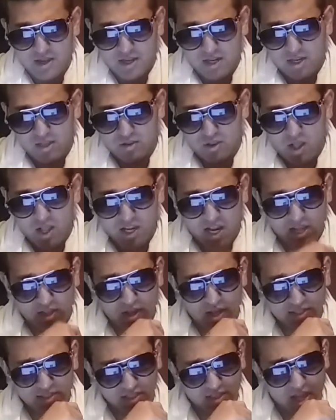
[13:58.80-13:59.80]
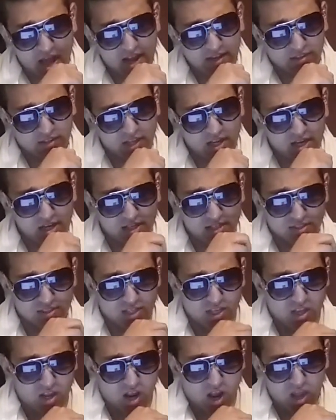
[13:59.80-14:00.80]
I lost a lot of
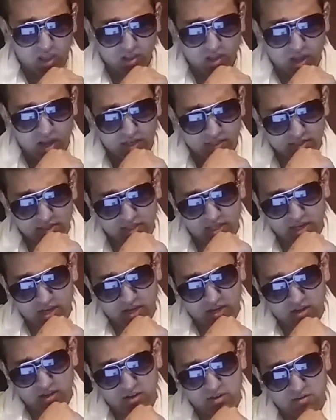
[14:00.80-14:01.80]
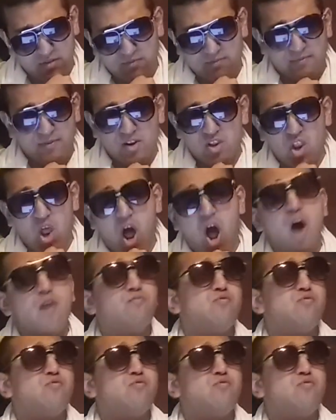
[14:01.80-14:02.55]
things. I lost, then, we love